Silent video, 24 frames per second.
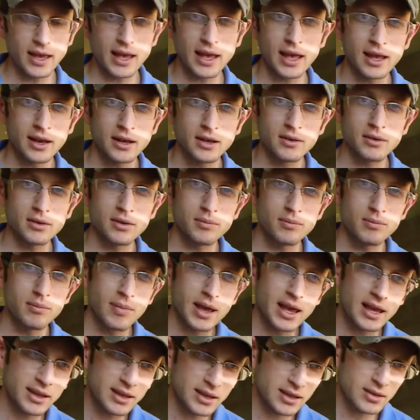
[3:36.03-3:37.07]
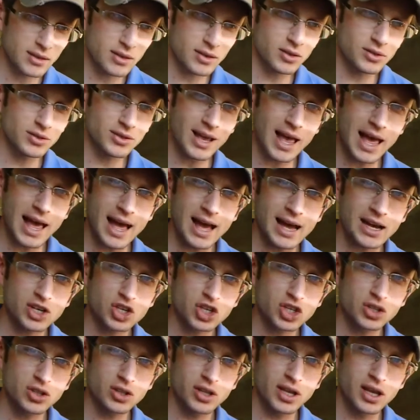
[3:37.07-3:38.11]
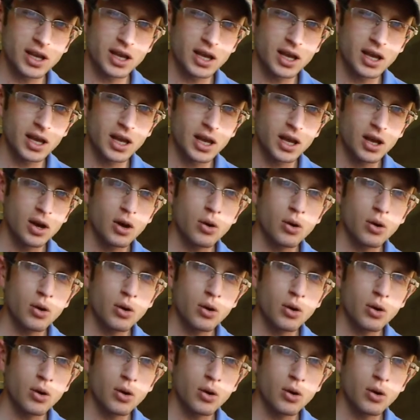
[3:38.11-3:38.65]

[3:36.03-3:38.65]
and making those actually